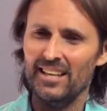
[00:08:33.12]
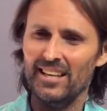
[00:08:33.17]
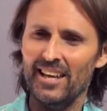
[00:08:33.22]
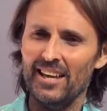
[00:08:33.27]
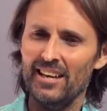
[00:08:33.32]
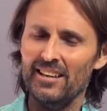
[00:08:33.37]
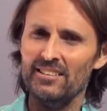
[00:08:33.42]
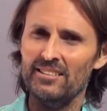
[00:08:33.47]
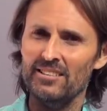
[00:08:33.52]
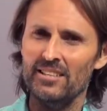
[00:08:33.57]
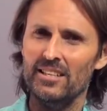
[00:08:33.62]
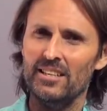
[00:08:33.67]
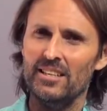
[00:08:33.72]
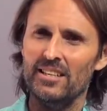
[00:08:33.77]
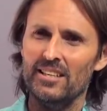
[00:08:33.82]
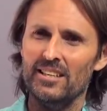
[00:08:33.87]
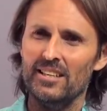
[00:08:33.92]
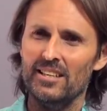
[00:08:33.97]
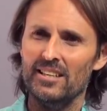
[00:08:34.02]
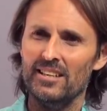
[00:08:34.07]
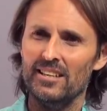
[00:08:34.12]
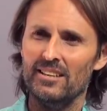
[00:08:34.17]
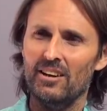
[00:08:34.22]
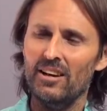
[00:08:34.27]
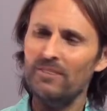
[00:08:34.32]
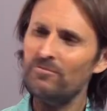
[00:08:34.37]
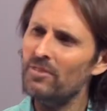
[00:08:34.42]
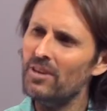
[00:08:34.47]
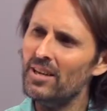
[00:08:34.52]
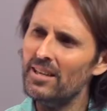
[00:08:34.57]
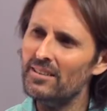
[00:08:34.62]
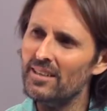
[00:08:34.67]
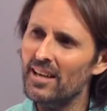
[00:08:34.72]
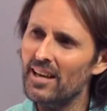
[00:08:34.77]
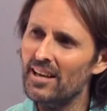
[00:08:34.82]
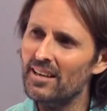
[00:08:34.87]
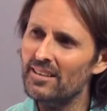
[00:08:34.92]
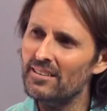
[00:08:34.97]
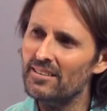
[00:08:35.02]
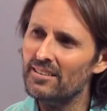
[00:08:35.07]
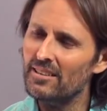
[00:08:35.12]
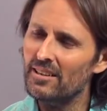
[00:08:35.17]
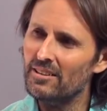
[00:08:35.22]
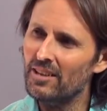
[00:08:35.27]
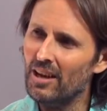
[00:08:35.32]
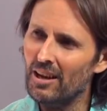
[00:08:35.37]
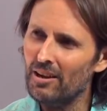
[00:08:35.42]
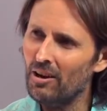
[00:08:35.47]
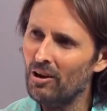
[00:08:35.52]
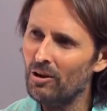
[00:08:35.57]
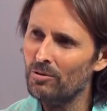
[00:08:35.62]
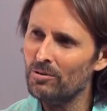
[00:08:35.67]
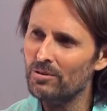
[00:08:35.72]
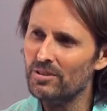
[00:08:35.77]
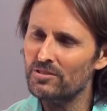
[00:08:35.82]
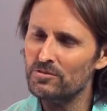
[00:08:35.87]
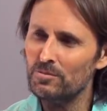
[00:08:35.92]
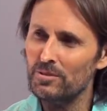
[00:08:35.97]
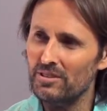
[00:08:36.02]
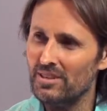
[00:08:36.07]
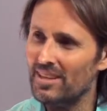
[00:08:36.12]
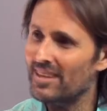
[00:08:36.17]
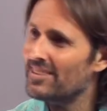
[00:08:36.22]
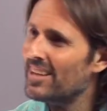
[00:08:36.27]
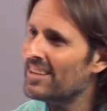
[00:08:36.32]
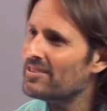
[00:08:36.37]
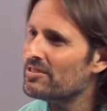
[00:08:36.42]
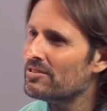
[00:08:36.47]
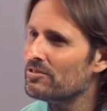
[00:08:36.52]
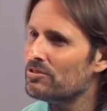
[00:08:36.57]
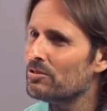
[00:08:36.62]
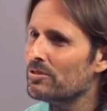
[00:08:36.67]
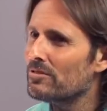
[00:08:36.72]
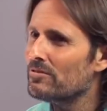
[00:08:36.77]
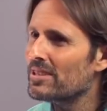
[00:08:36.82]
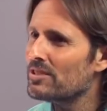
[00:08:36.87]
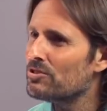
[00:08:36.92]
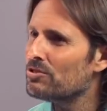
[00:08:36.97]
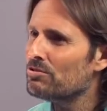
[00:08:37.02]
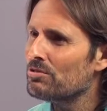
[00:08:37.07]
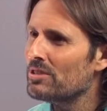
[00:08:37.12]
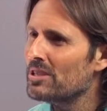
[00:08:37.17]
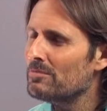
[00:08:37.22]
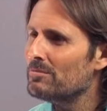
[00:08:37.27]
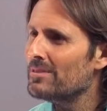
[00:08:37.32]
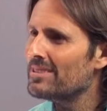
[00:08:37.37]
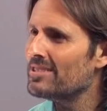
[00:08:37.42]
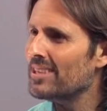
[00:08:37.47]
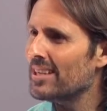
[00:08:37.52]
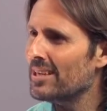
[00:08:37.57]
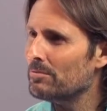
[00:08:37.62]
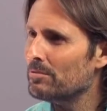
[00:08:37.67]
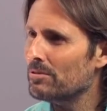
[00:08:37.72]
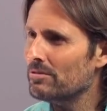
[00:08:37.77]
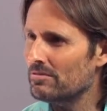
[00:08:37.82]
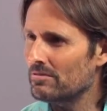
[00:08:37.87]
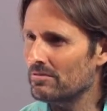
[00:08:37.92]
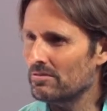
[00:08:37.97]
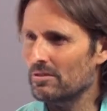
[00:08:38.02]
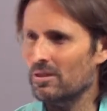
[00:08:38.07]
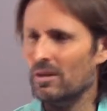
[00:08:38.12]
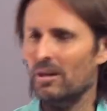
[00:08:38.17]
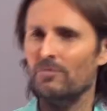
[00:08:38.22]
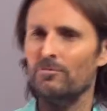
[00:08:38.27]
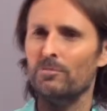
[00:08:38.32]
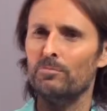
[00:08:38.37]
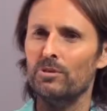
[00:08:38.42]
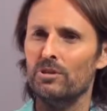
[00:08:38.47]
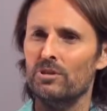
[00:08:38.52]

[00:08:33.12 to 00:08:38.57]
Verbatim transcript: Now, I find that, that whole experience, and that's a sort of extreme example of a